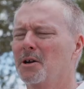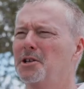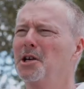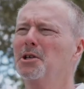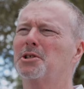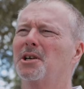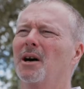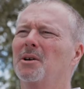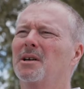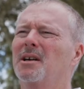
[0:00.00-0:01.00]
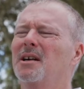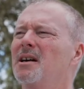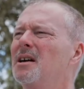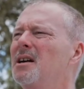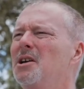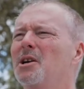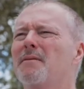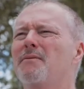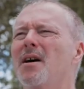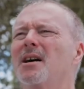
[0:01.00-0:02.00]
On a 2-stroke, you
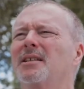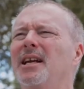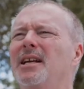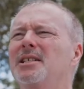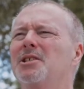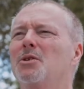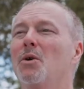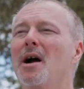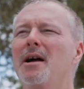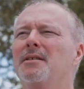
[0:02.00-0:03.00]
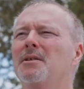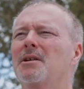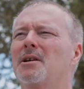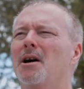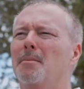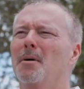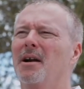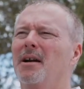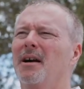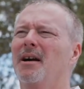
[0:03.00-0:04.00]
can fog the engine right through the
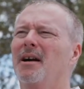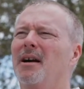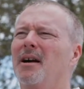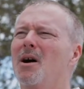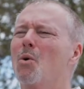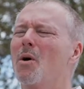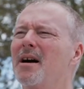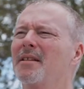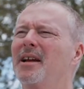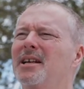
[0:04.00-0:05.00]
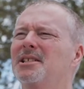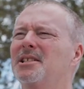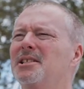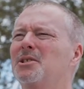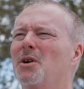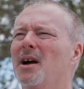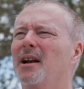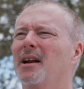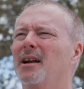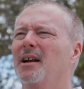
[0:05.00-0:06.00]
carburetor while the engine is
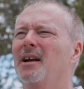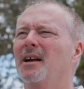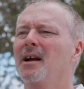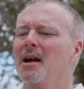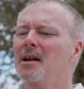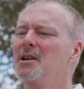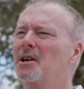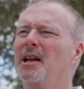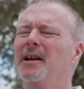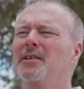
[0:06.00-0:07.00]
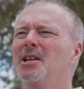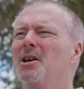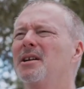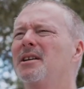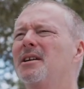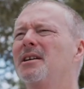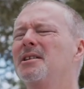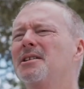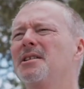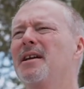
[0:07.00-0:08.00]
running. You could even do it during
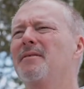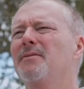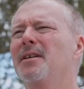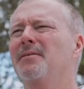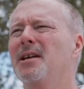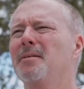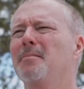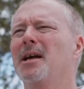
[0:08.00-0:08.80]
your 10 to 15